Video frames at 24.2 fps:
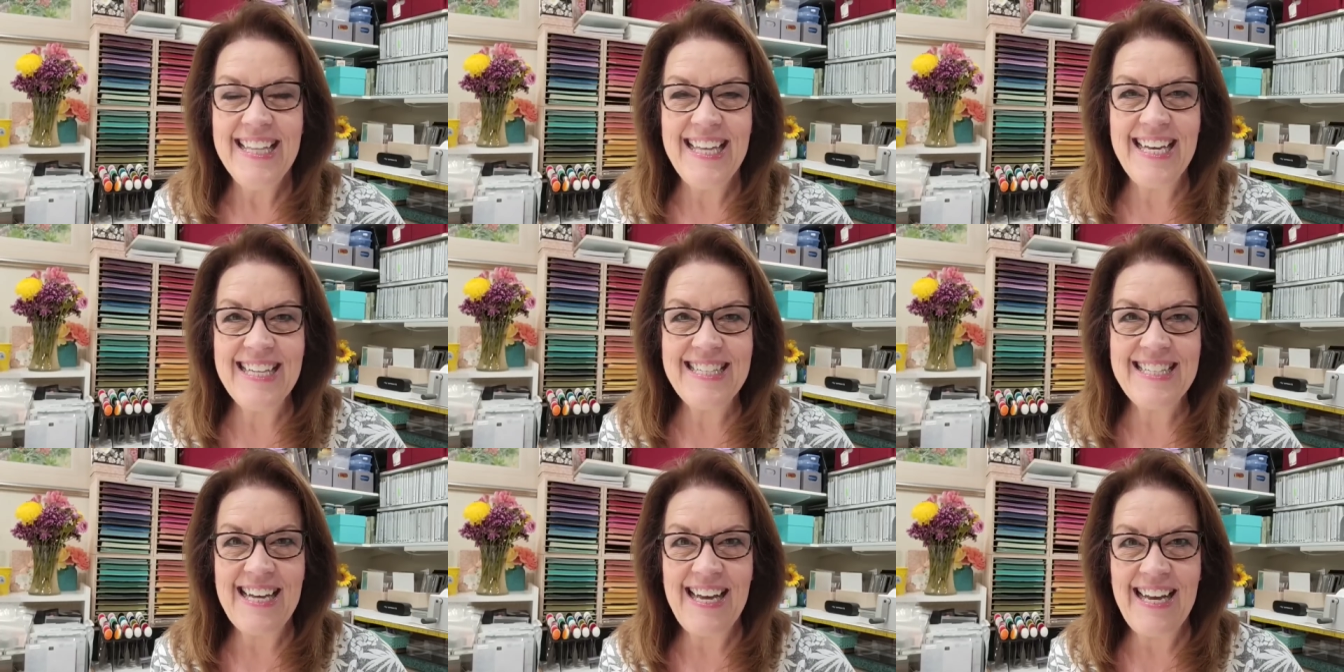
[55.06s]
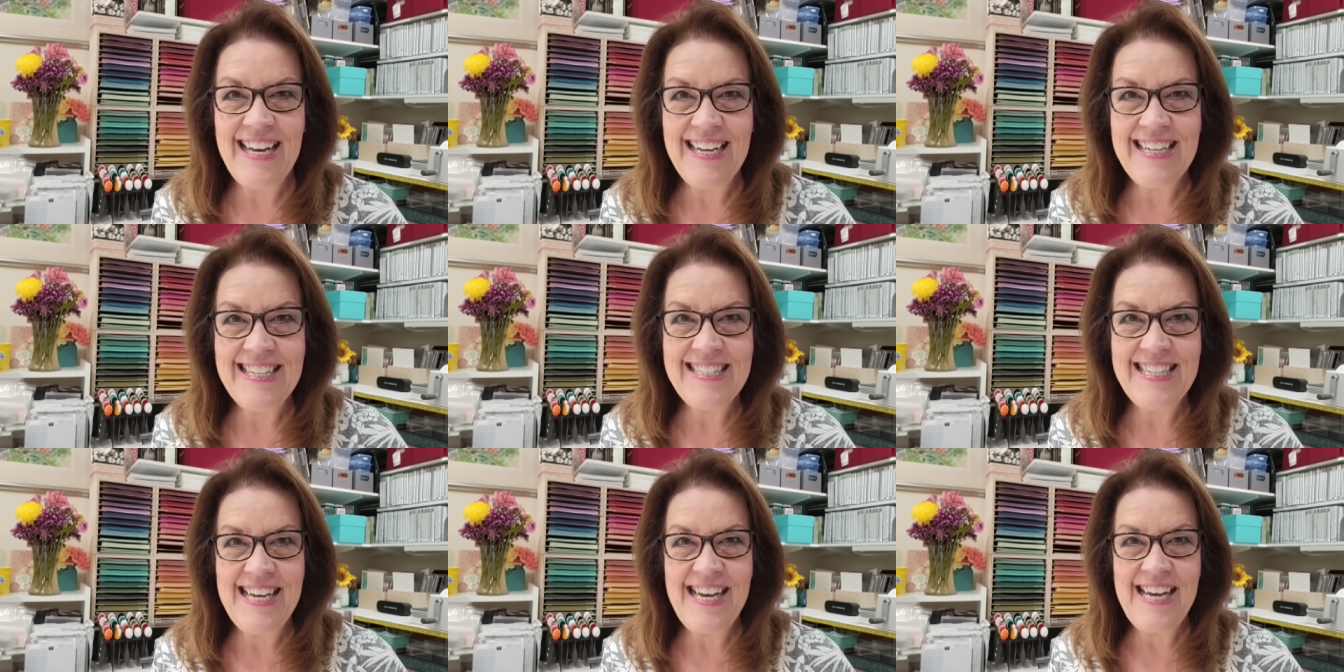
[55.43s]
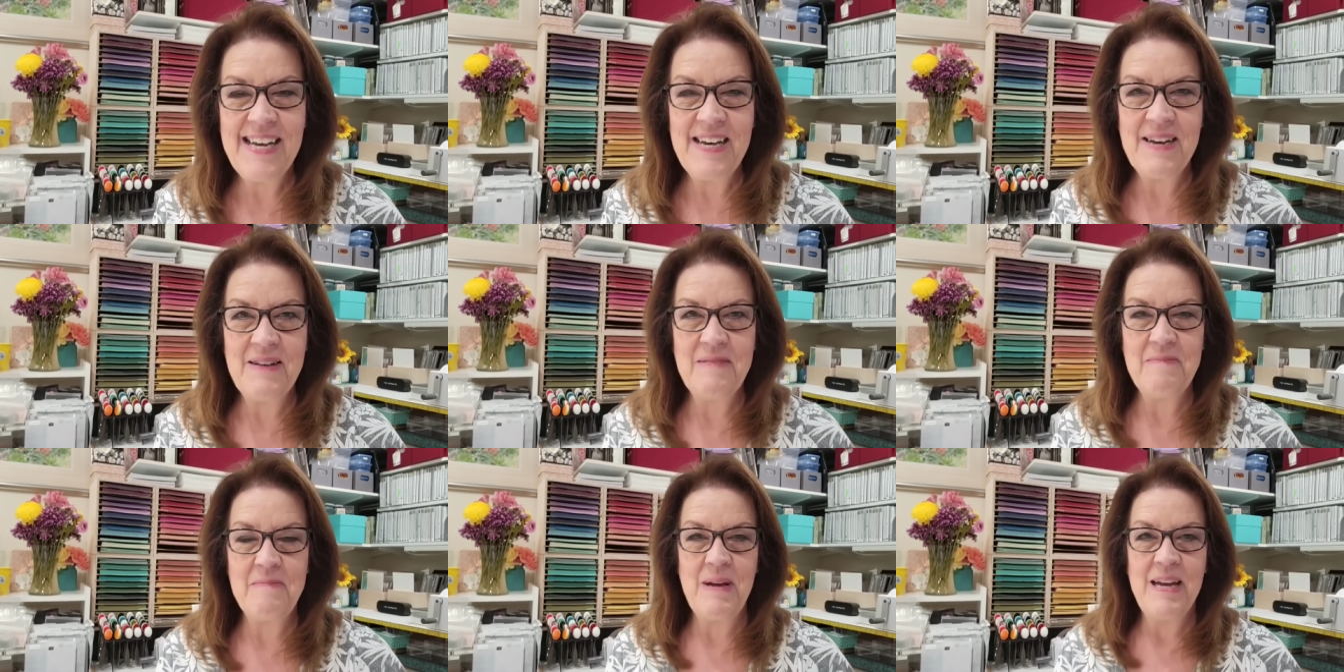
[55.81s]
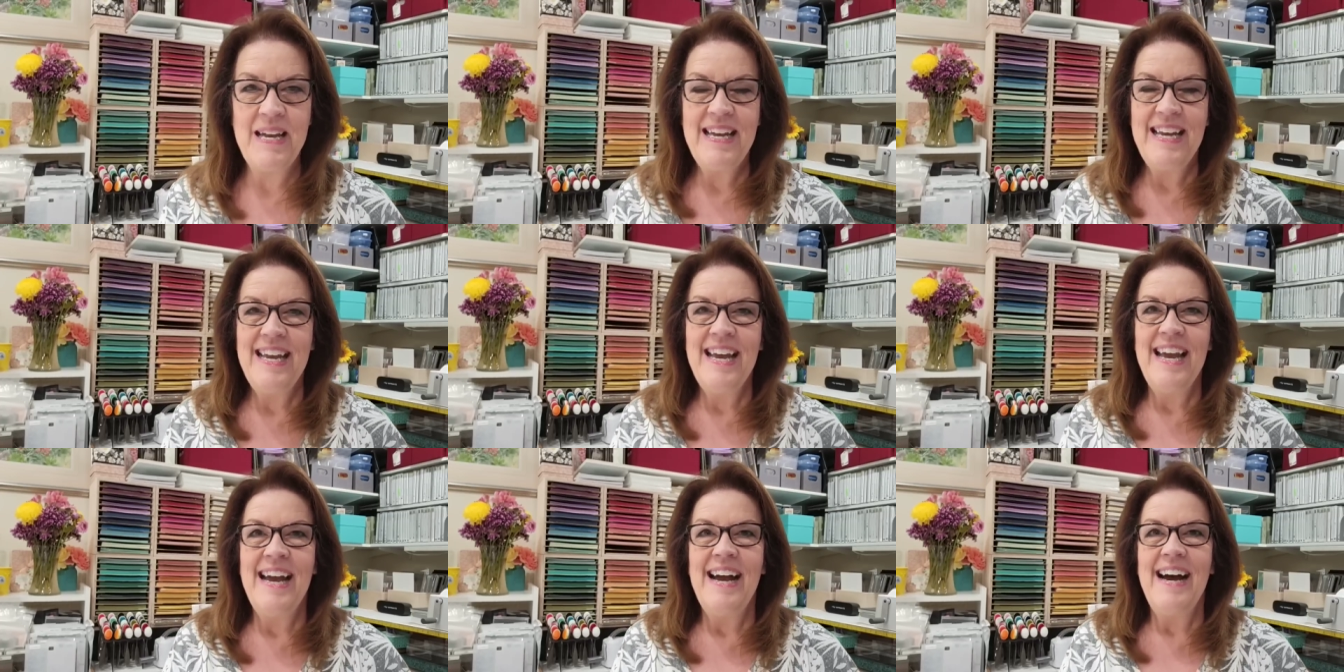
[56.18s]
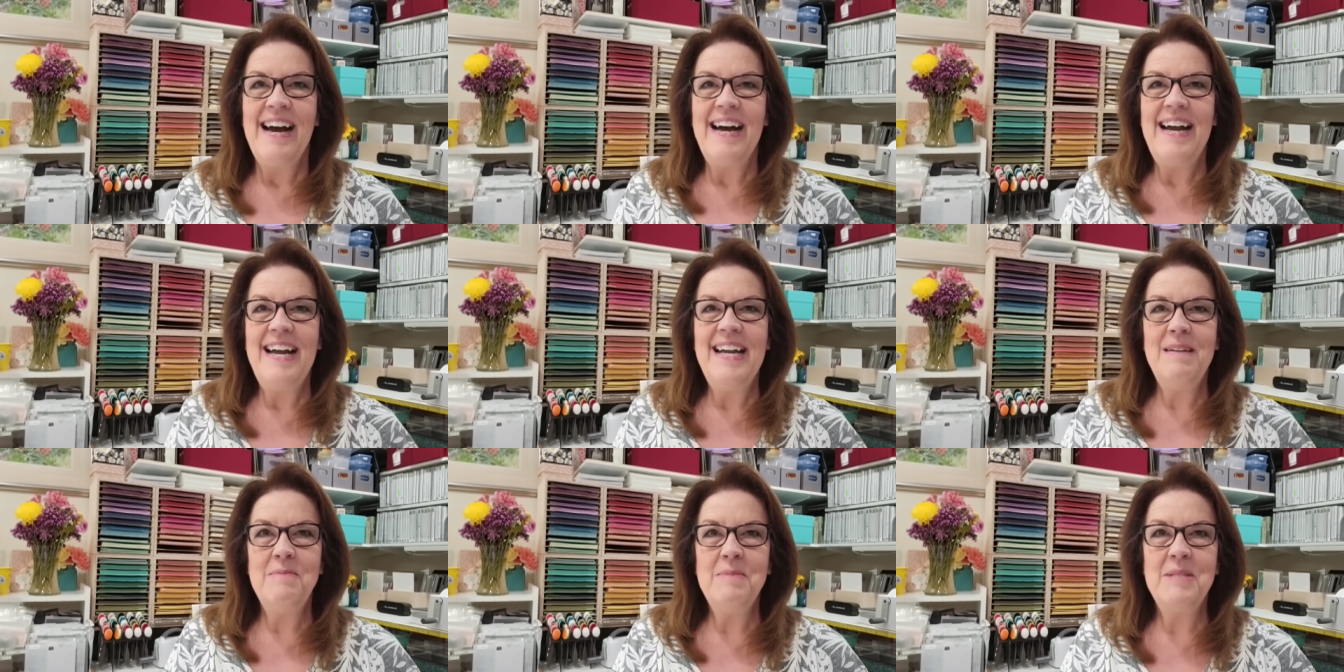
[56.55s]
That's awesome.
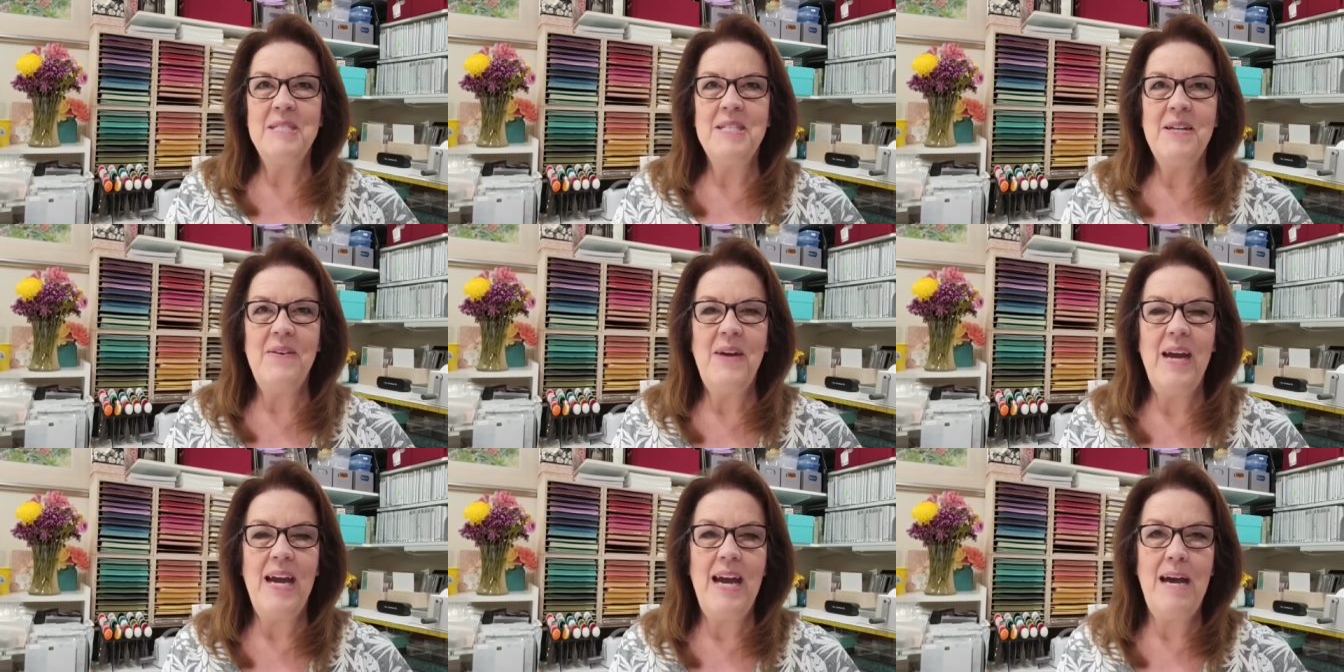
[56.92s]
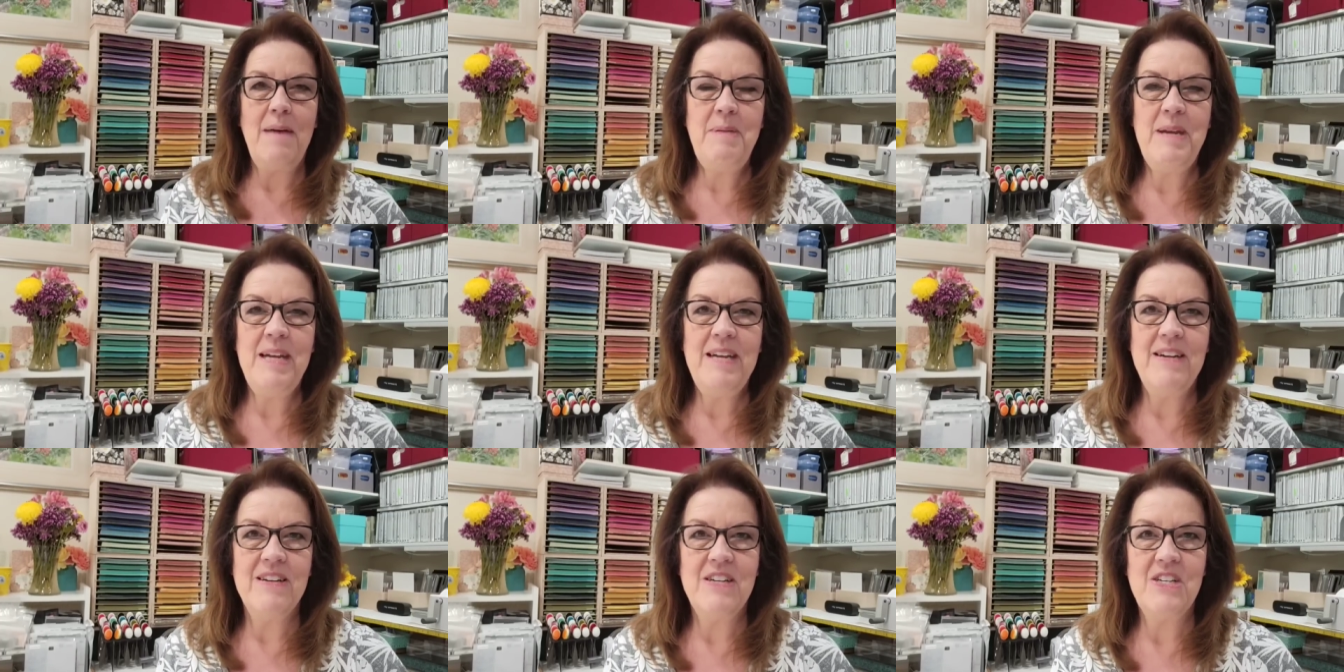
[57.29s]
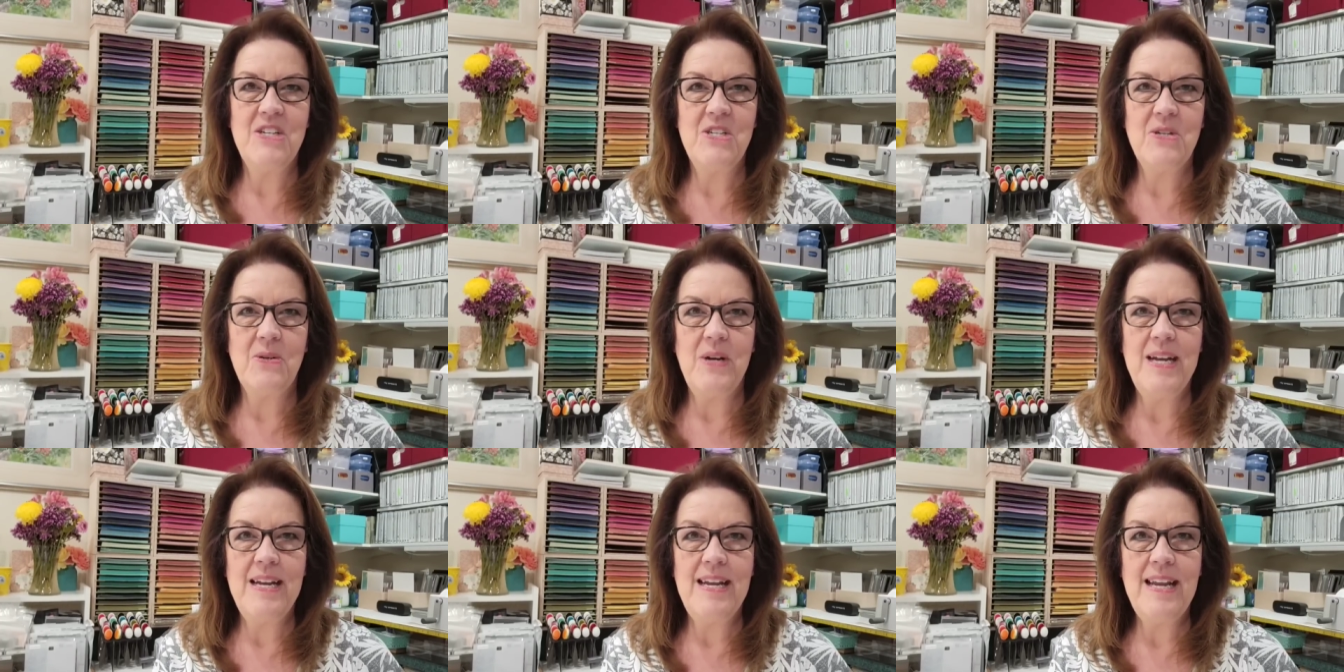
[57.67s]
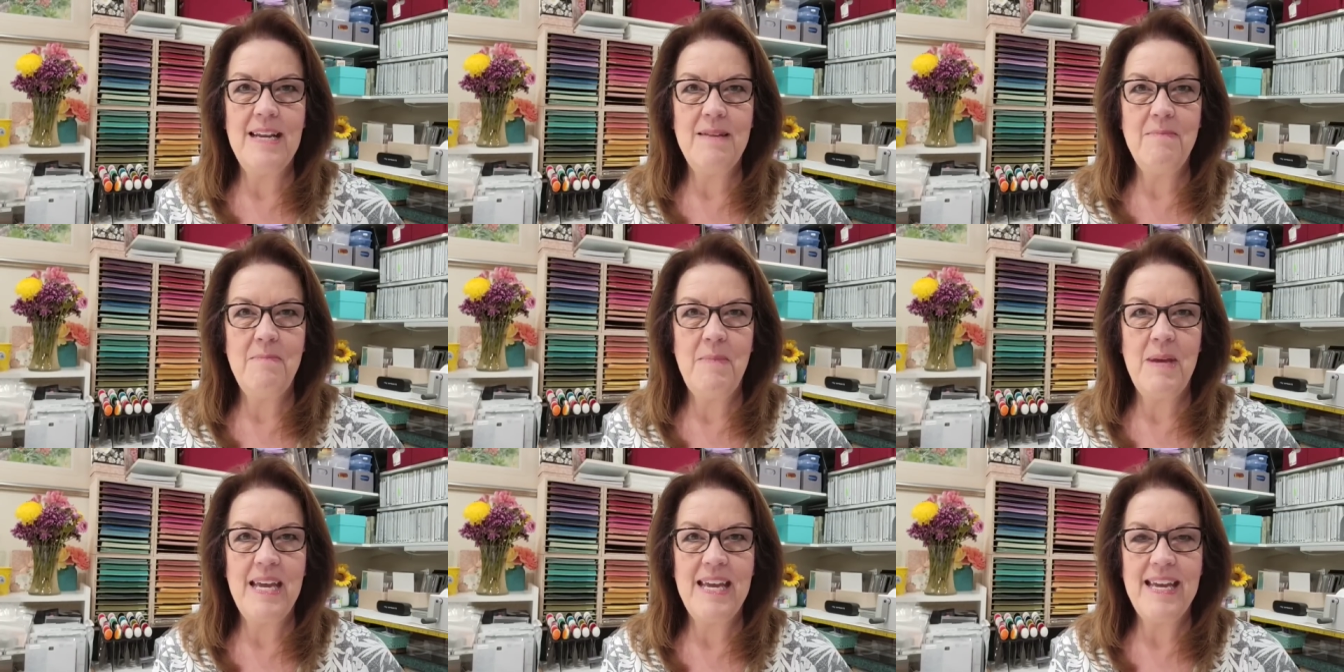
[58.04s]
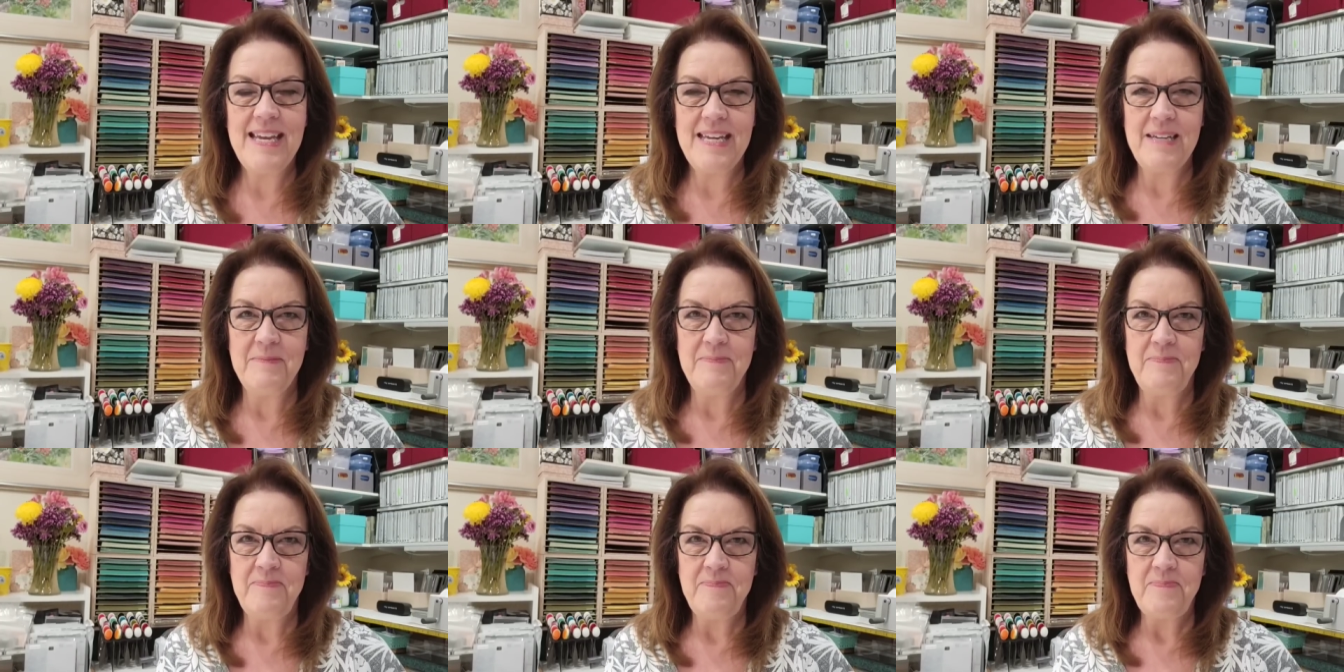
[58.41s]
I am so happy you're joining
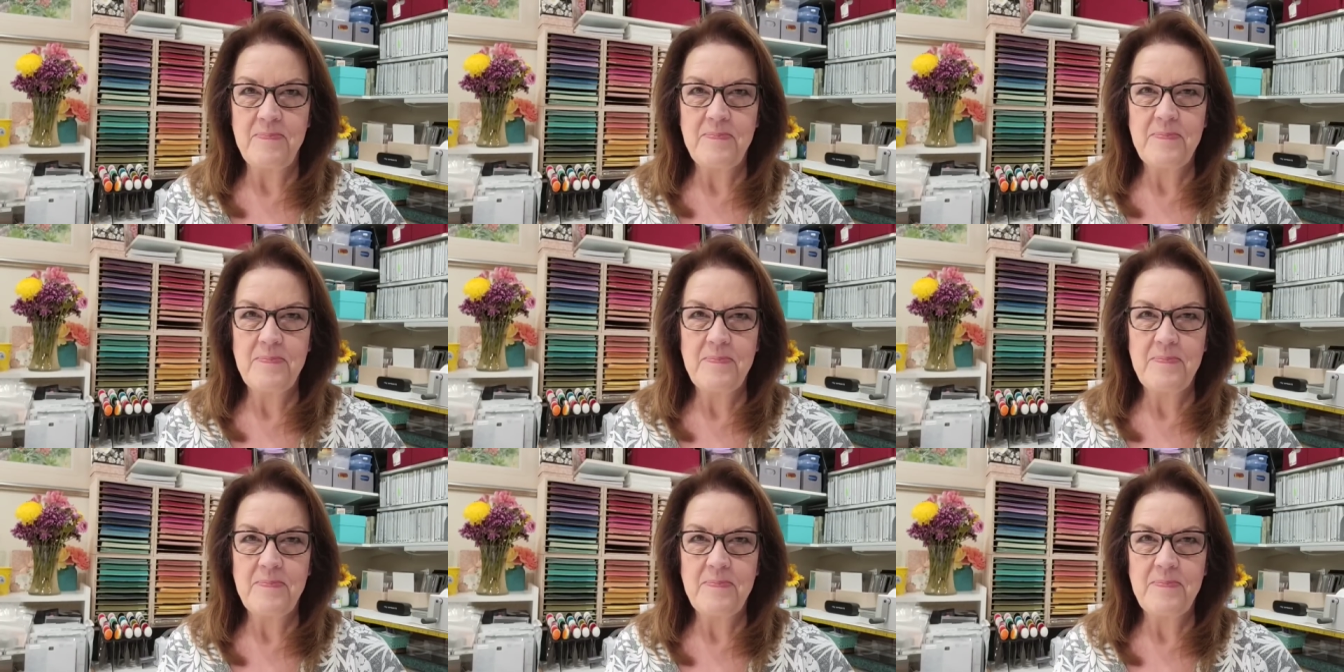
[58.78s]
me.